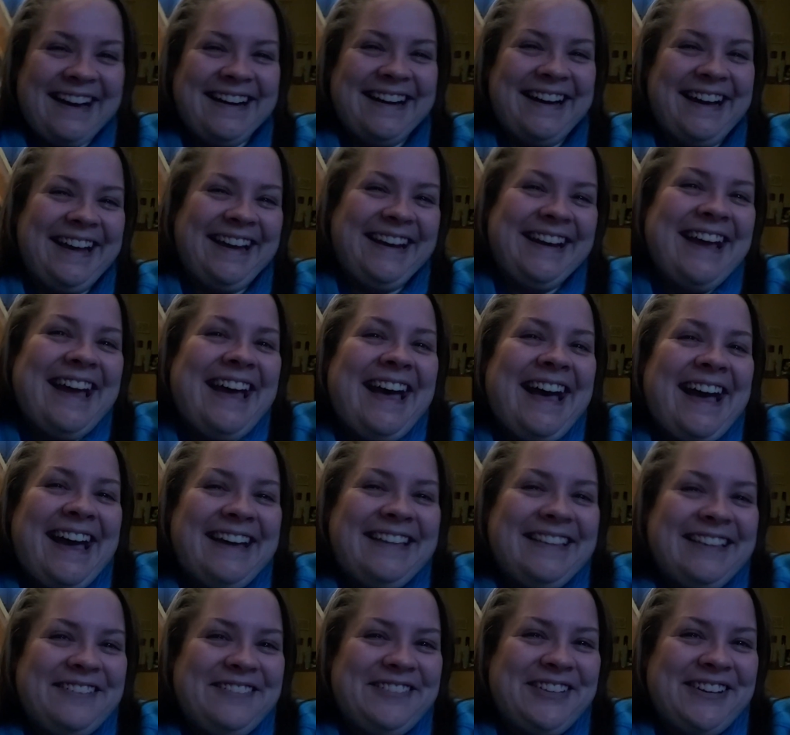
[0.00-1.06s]
All right.
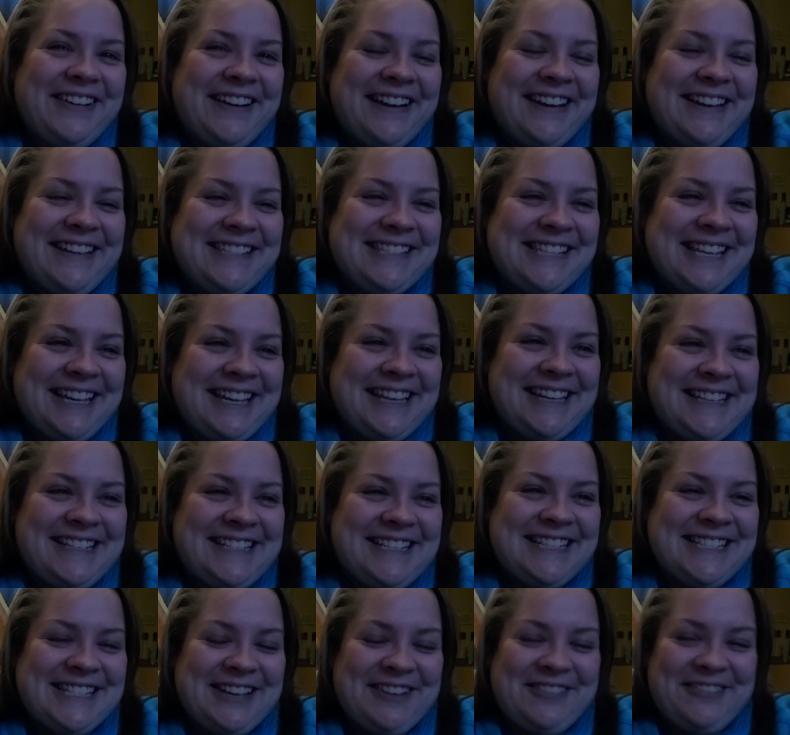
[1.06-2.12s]
I love you guys. And
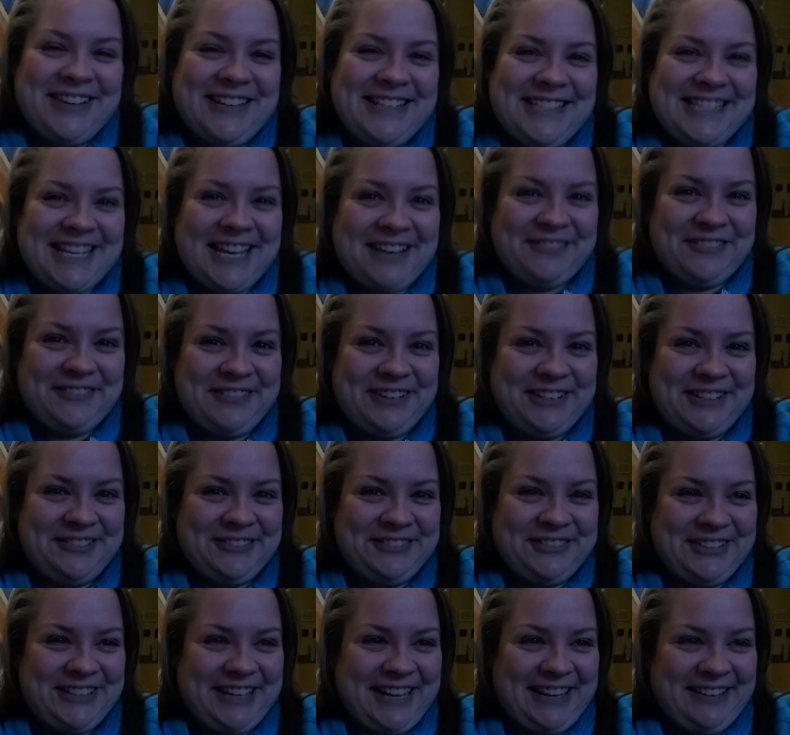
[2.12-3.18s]
as always, have a
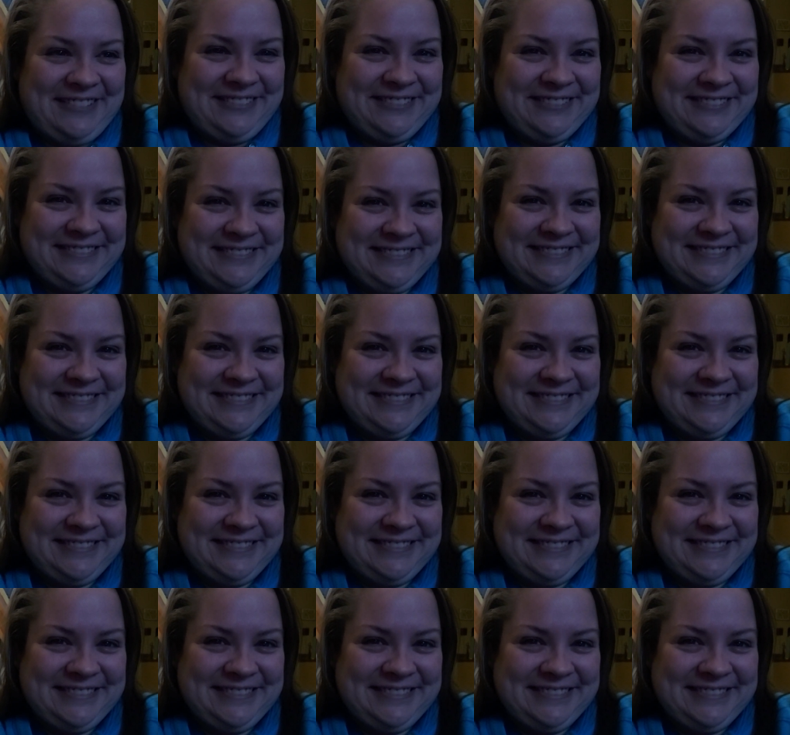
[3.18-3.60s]
wonderful now.